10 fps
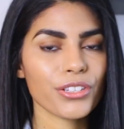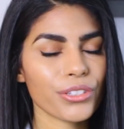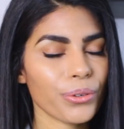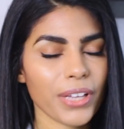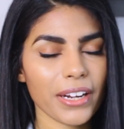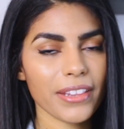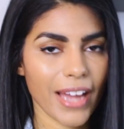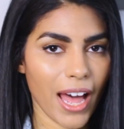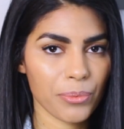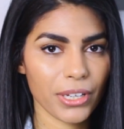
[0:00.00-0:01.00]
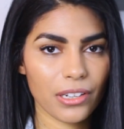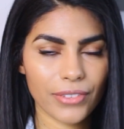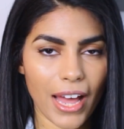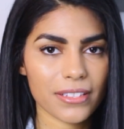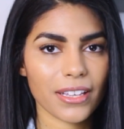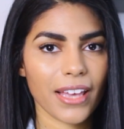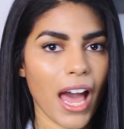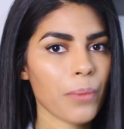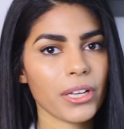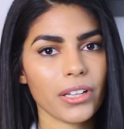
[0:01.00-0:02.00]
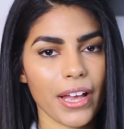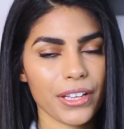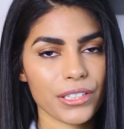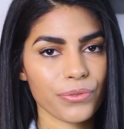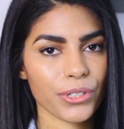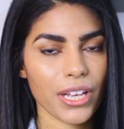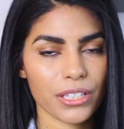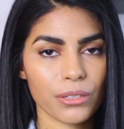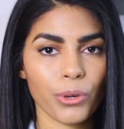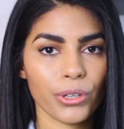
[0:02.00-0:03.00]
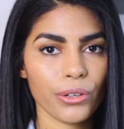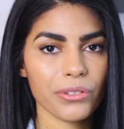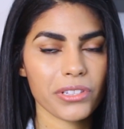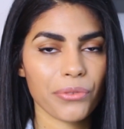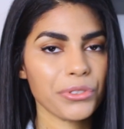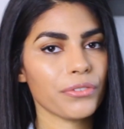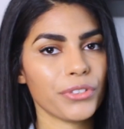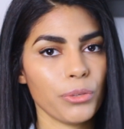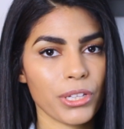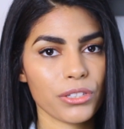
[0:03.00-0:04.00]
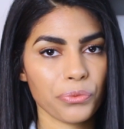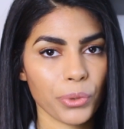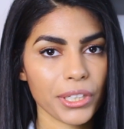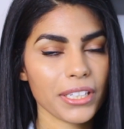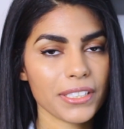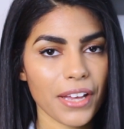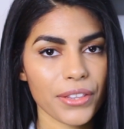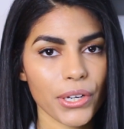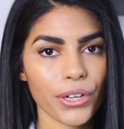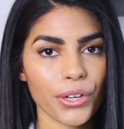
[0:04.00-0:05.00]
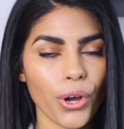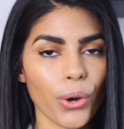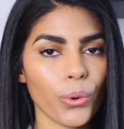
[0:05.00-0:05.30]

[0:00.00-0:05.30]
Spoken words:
So get in the habit of asking happy clients for testimonials after a few months of working together,